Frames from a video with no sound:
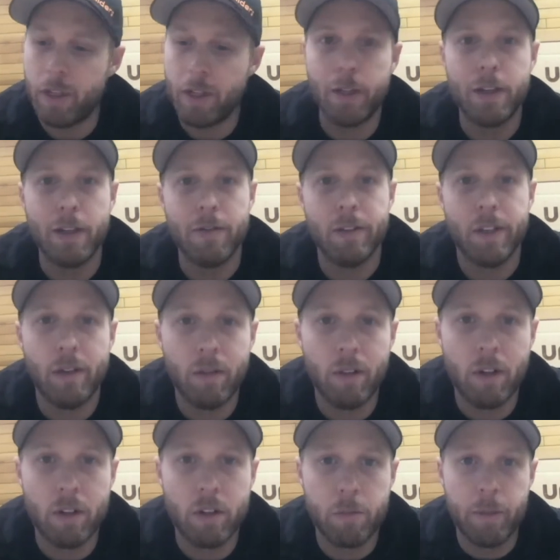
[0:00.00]
and I definitely have a
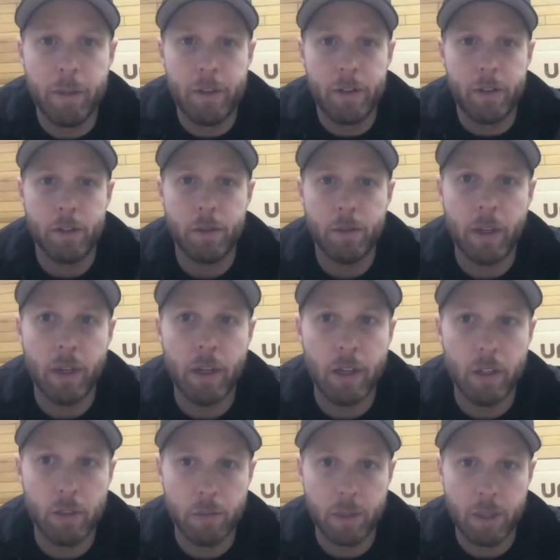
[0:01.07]
lot of splinters in my
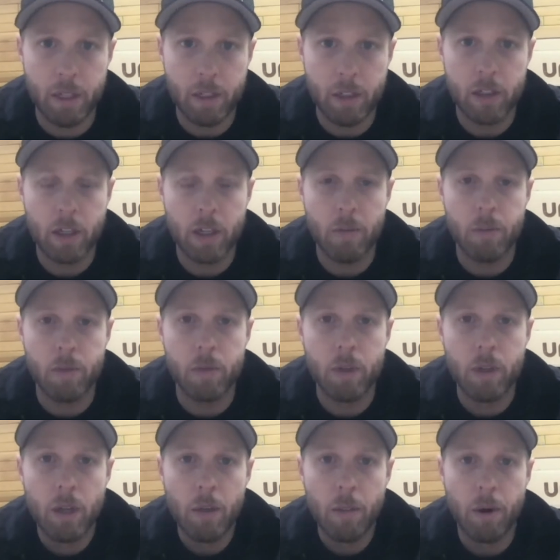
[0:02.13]
hands, but that just
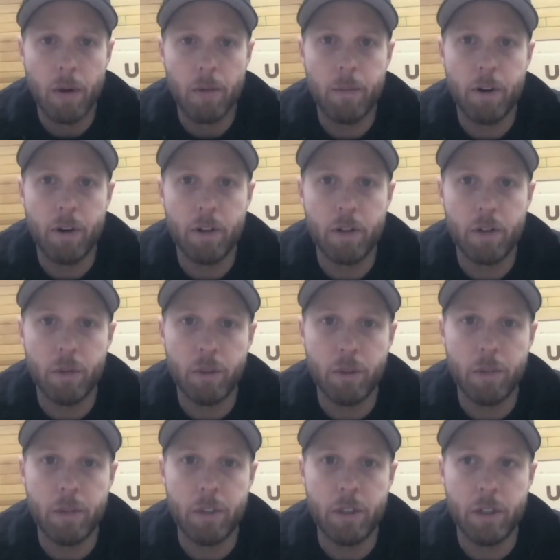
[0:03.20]
comes part and parcel with
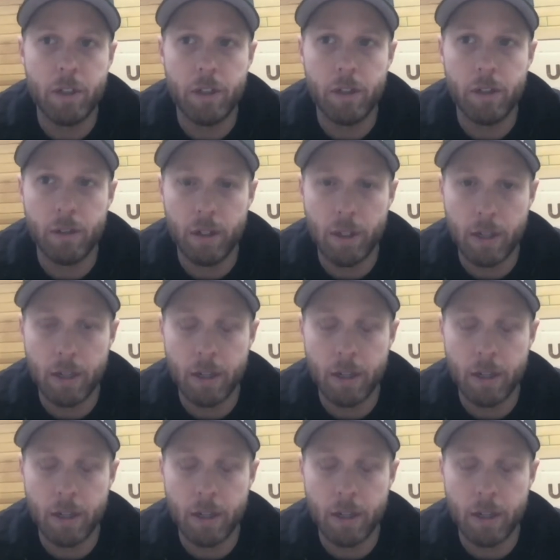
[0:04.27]
the material.